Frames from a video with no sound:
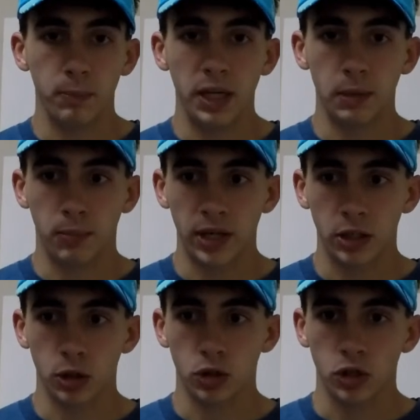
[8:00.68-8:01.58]
Beta
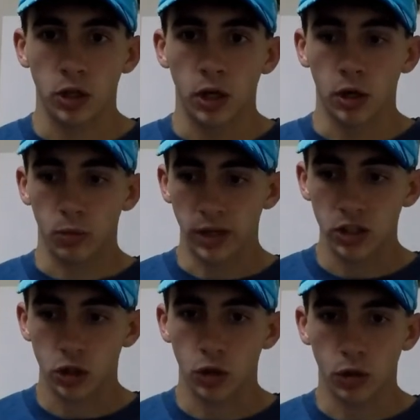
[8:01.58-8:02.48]
Breakers,
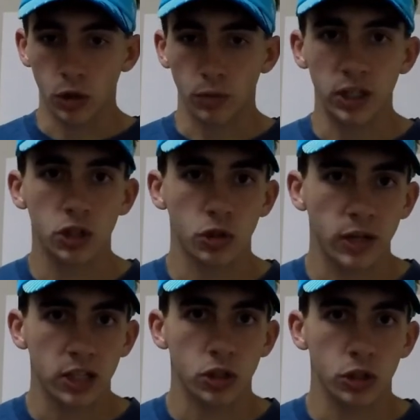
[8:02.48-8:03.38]
race crew, or race
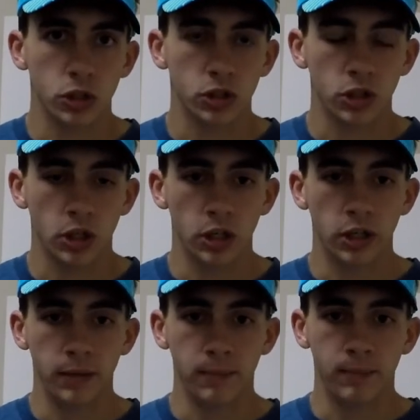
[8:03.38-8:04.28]
directors
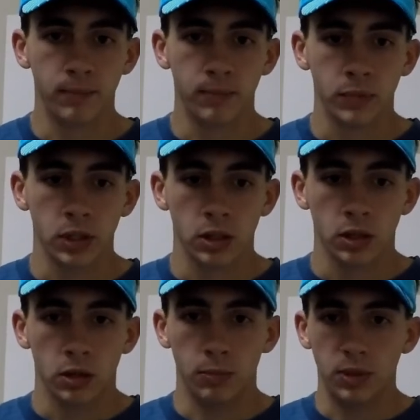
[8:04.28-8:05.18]
are,
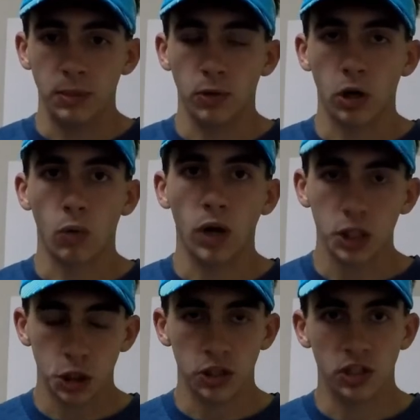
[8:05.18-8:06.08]
people are
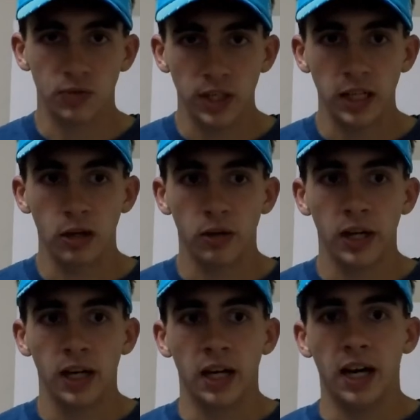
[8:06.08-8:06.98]
watching this video,
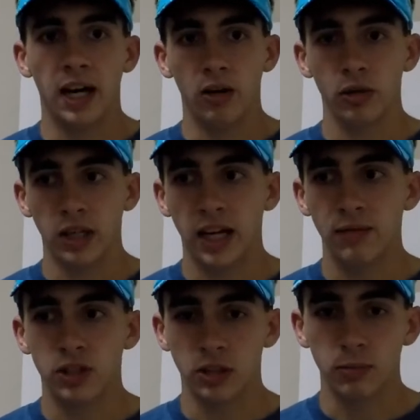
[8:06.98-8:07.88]
I
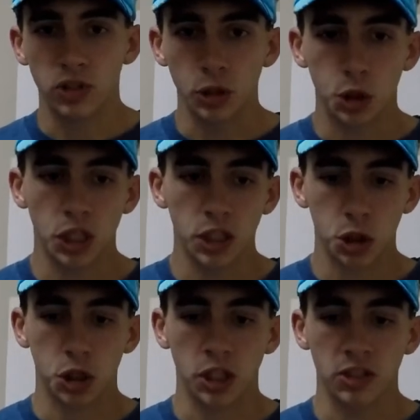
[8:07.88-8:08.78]
have some
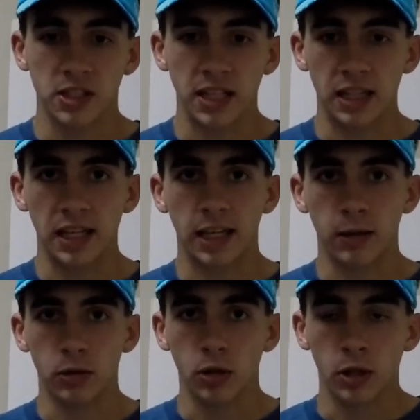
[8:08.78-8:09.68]
suggestions that they
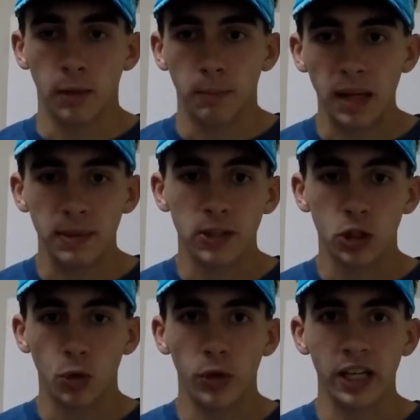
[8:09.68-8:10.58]
can maybe
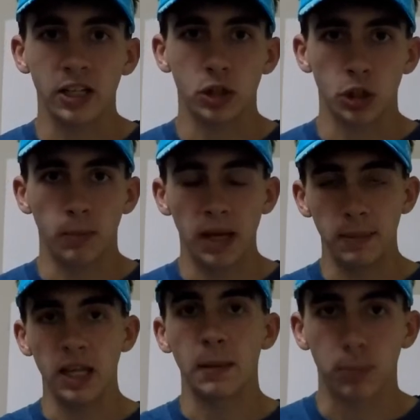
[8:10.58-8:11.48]
tweak to
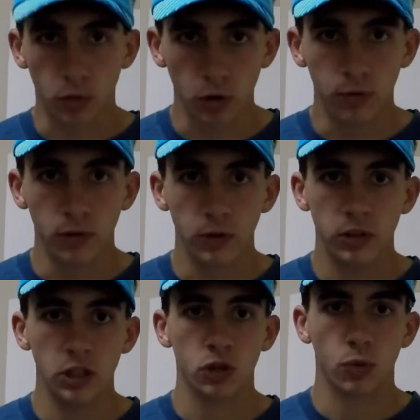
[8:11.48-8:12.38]
maybe improve
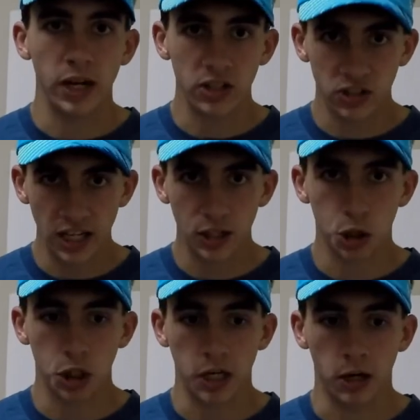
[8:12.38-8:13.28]
this race
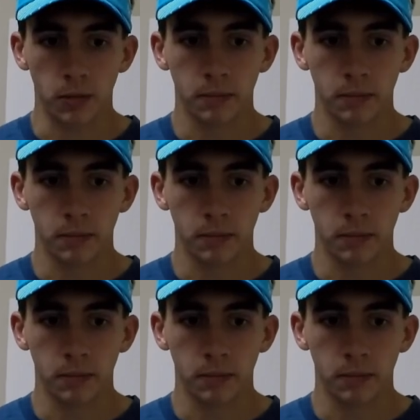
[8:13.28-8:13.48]
next year.